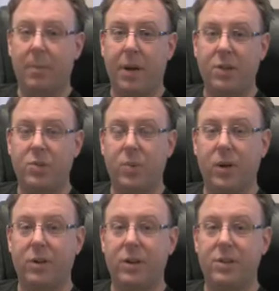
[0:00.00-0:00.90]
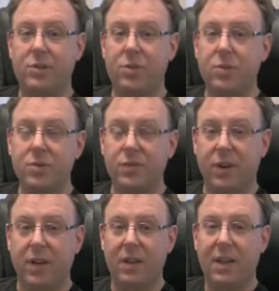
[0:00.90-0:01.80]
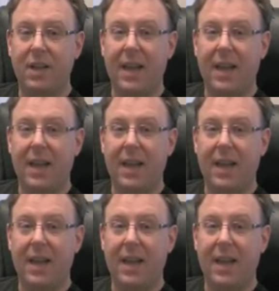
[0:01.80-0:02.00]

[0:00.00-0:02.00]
up on Twitter is useful